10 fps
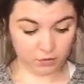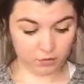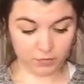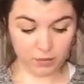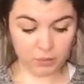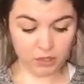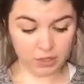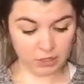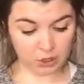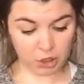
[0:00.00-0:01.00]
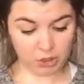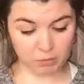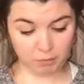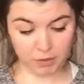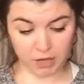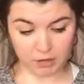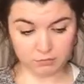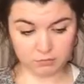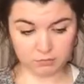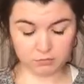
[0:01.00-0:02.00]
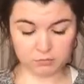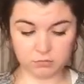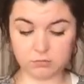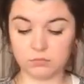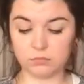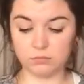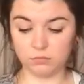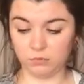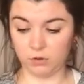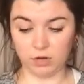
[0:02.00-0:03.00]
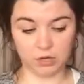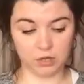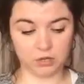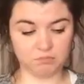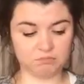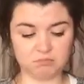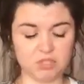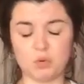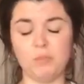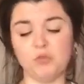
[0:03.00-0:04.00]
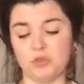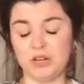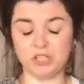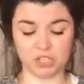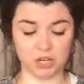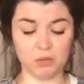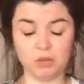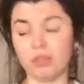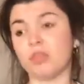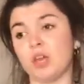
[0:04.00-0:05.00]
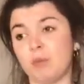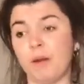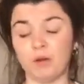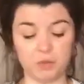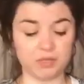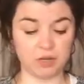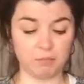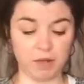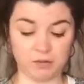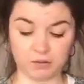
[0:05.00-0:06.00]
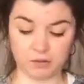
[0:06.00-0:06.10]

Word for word: Maybe when you can eat like a human being, not like a swamp creature, then we can think about you eating in bed.